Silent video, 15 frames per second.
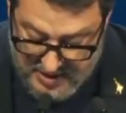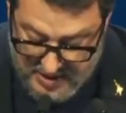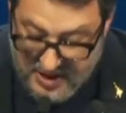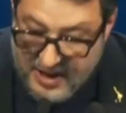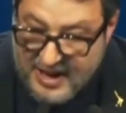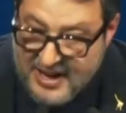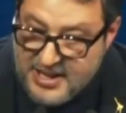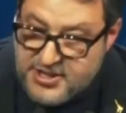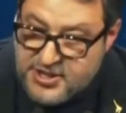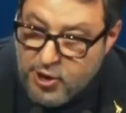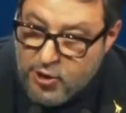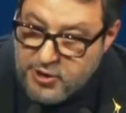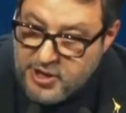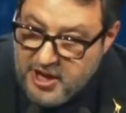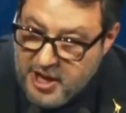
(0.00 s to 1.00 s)
The
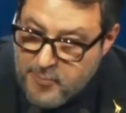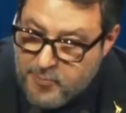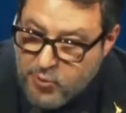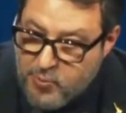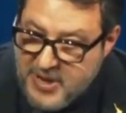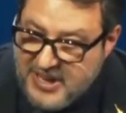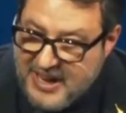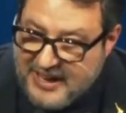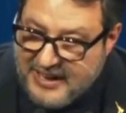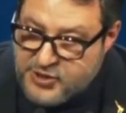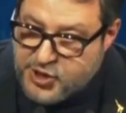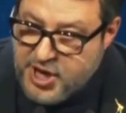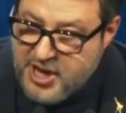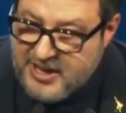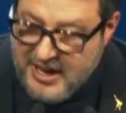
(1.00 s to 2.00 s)
elections in the Czech
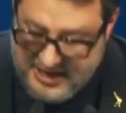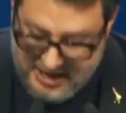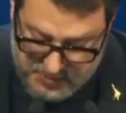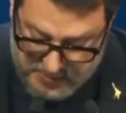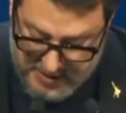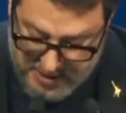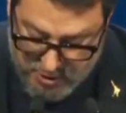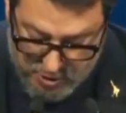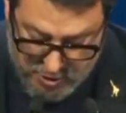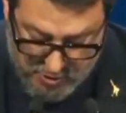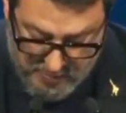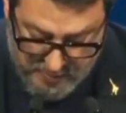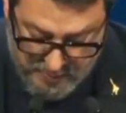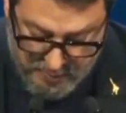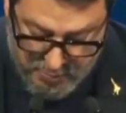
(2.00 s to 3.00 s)
Republic that I hope will
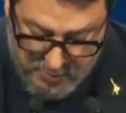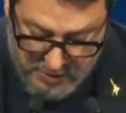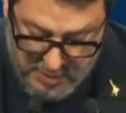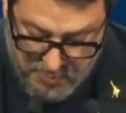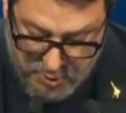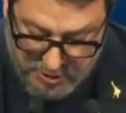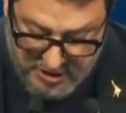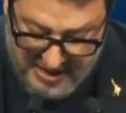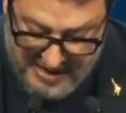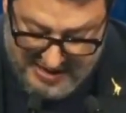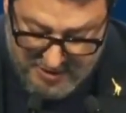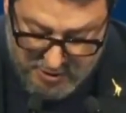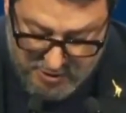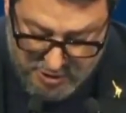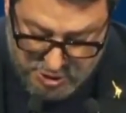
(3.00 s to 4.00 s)
bring our friend
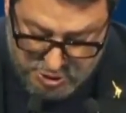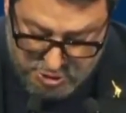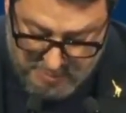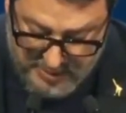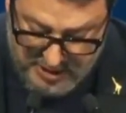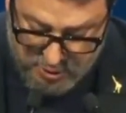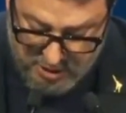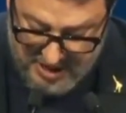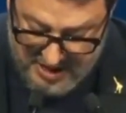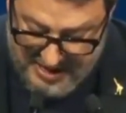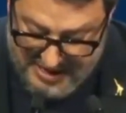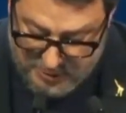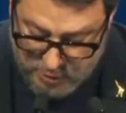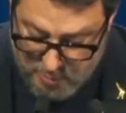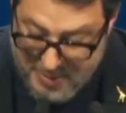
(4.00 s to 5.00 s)
and ally back to
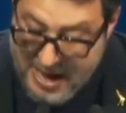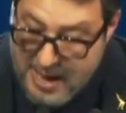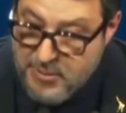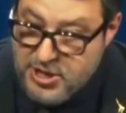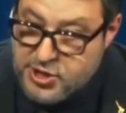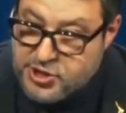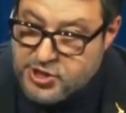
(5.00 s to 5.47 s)
power.